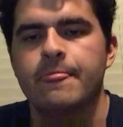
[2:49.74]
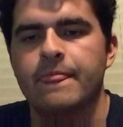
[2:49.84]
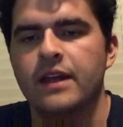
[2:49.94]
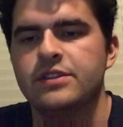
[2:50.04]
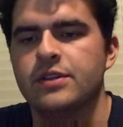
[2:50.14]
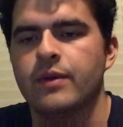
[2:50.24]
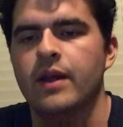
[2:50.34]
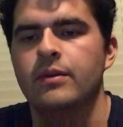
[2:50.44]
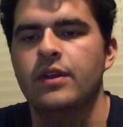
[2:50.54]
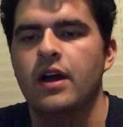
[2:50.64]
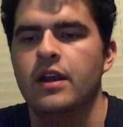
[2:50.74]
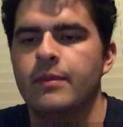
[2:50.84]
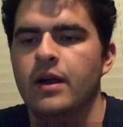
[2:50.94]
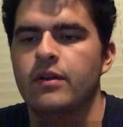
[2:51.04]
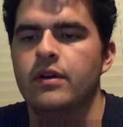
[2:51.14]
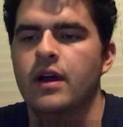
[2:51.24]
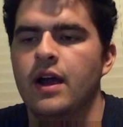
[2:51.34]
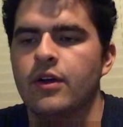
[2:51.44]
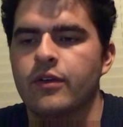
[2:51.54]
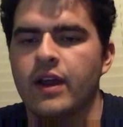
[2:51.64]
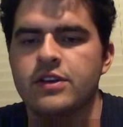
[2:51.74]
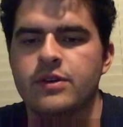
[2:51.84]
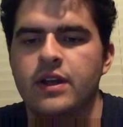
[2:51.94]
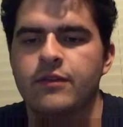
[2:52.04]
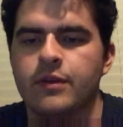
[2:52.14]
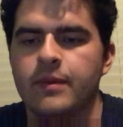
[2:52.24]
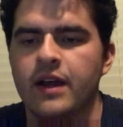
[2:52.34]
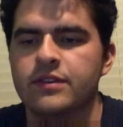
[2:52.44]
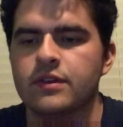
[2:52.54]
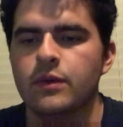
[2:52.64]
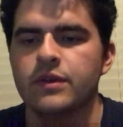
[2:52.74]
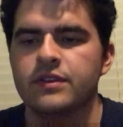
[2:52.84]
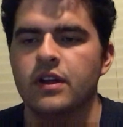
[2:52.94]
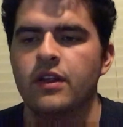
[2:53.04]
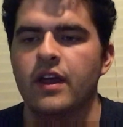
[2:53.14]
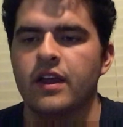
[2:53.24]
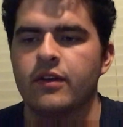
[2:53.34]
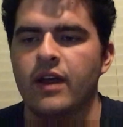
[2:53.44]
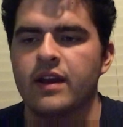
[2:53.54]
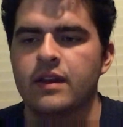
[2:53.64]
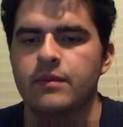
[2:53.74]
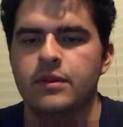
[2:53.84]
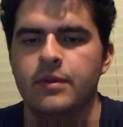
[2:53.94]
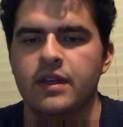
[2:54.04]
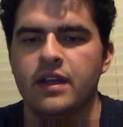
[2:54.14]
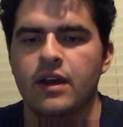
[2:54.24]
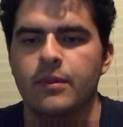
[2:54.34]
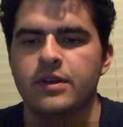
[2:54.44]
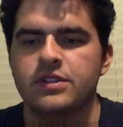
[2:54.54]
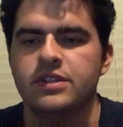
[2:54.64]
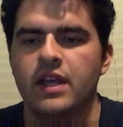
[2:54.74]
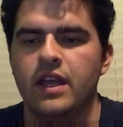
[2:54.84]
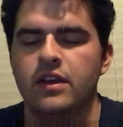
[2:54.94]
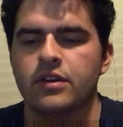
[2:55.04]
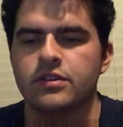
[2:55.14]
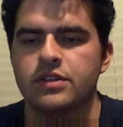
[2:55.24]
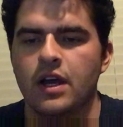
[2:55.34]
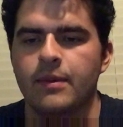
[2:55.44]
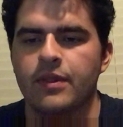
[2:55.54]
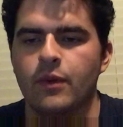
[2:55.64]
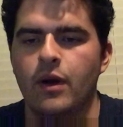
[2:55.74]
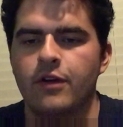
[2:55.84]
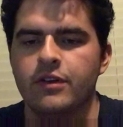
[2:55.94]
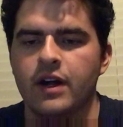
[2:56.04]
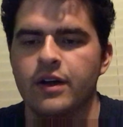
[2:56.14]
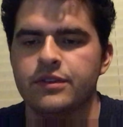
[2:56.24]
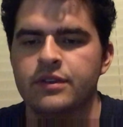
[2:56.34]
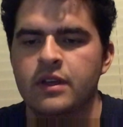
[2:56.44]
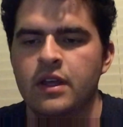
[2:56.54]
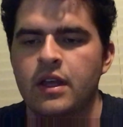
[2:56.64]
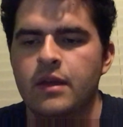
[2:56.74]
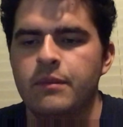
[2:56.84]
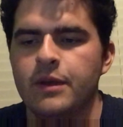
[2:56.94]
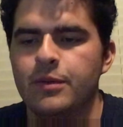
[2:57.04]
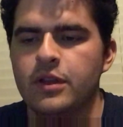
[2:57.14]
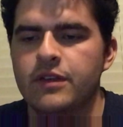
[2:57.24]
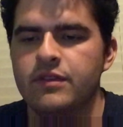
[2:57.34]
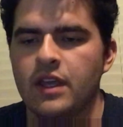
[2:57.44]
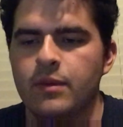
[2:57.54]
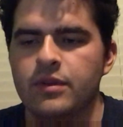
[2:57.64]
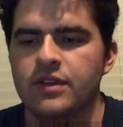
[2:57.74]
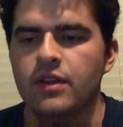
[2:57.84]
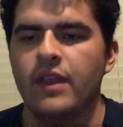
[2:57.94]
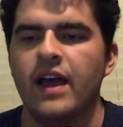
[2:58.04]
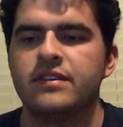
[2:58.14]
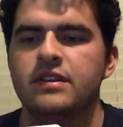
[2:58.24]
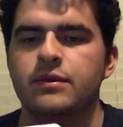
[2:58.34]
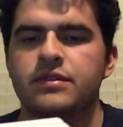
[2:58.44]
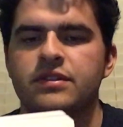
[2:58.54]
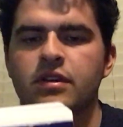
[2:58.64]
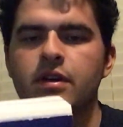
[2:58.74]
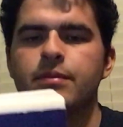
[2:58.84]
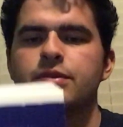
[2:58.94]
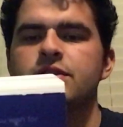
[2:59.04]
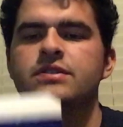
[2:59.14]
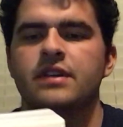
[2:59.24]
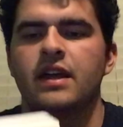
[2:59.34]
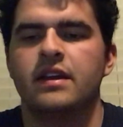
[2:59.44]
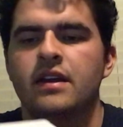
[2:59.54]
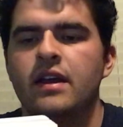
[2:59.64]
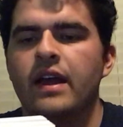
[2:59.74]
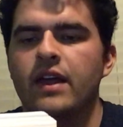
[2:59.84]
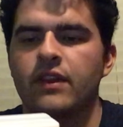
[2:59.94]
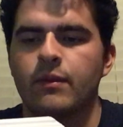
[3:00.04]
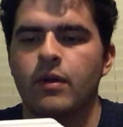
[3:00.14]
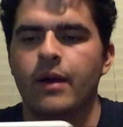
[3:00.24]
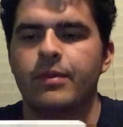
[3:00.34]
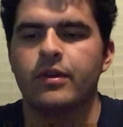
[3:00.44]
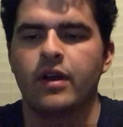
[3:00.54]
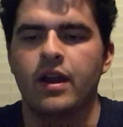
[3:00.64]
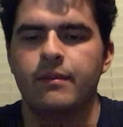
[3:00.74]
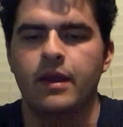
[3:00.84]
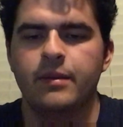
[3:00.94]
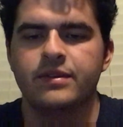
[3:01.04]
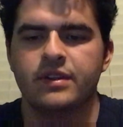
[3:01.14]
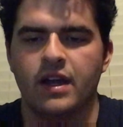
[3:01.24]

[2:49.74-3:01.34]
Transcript: Then she rambled on about how graduating from high school wasn't all that it cracked up to be and how much she hated her job at the Waffle House. People leave tables all nasty with syrup, she said, and they plop their crying babies in a